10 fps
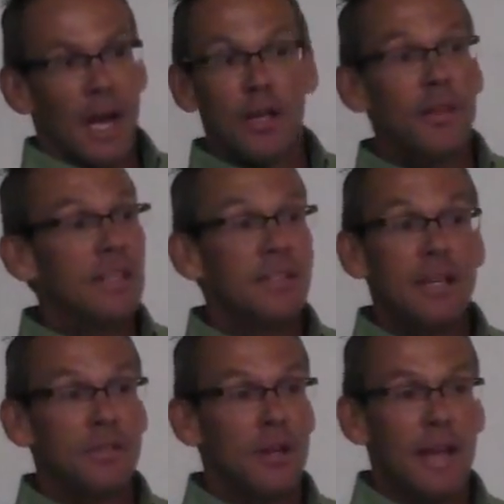I know that
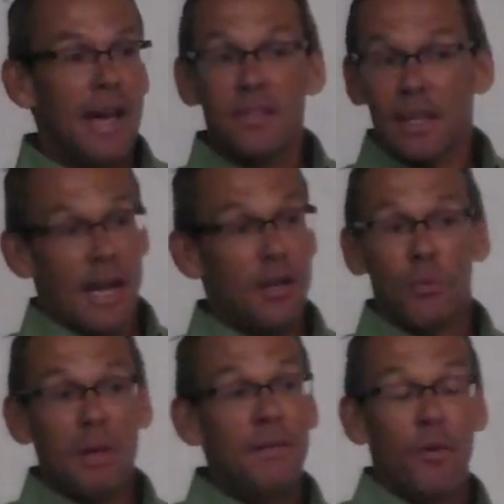sounds sarcastic, and I
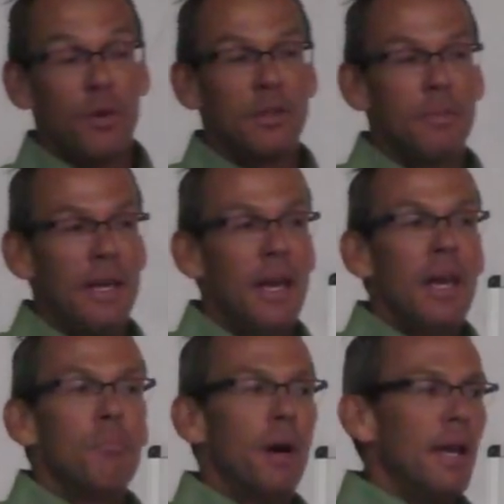don't mean for it to be,
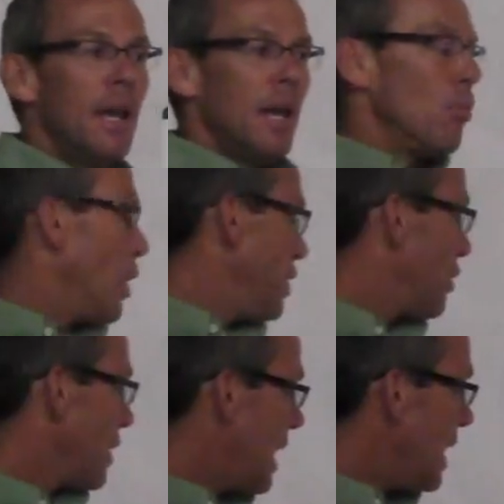but when
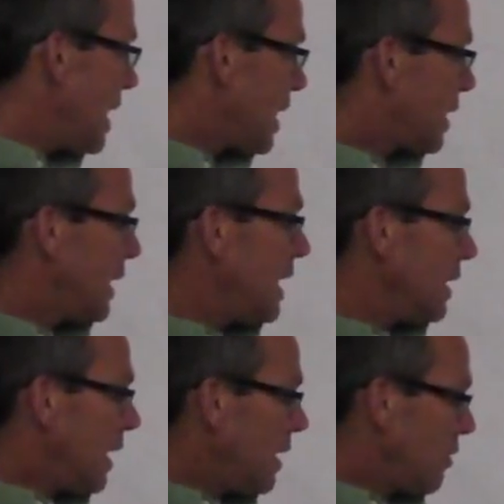you're eating
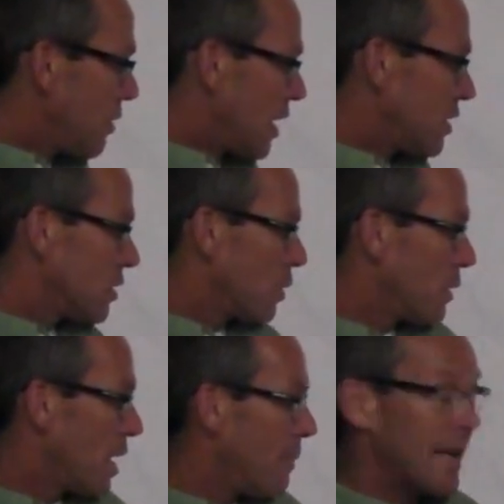cleanly, this is
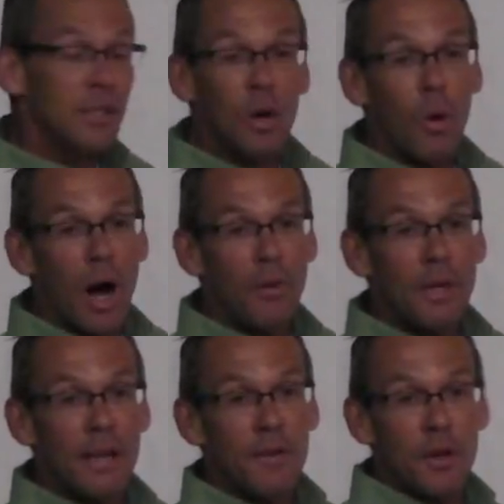where we come back to
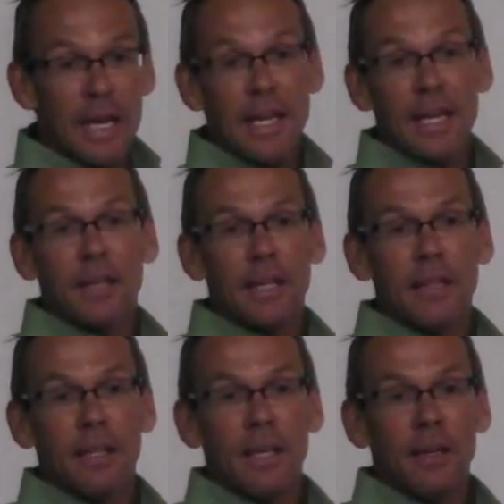quality. If you're eating
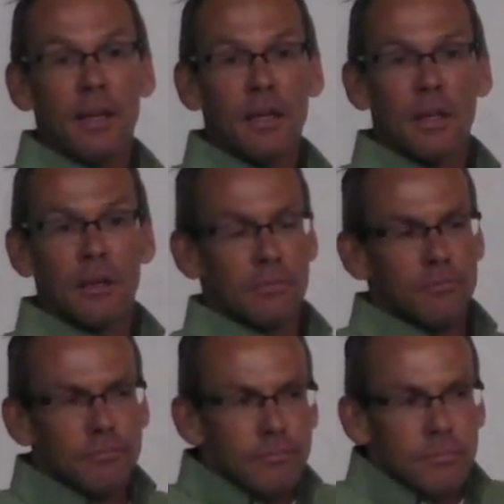cleanly,
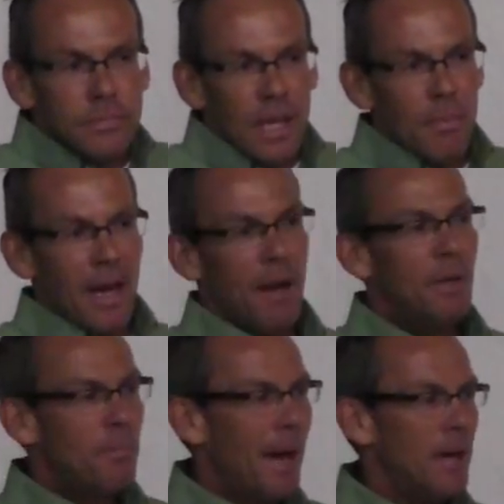think about how
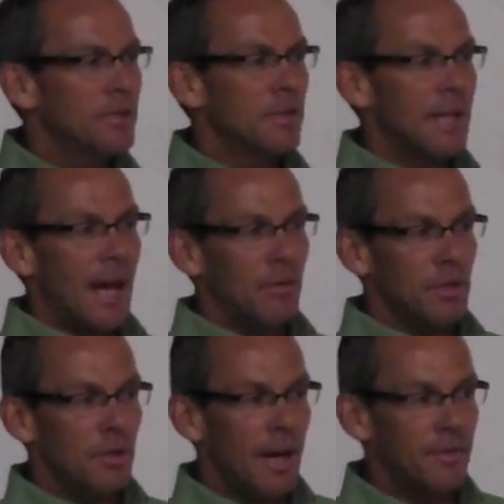many pounds of
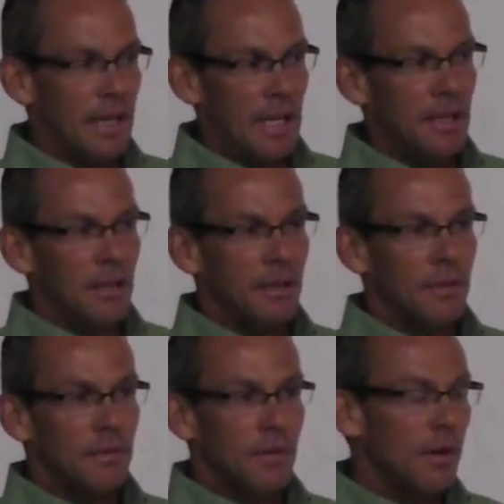salad you'd have to eat,
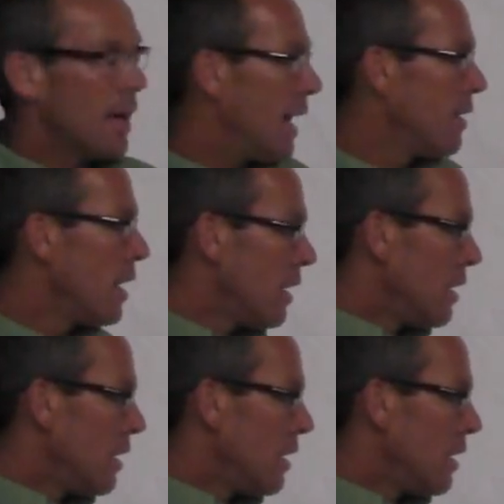okay?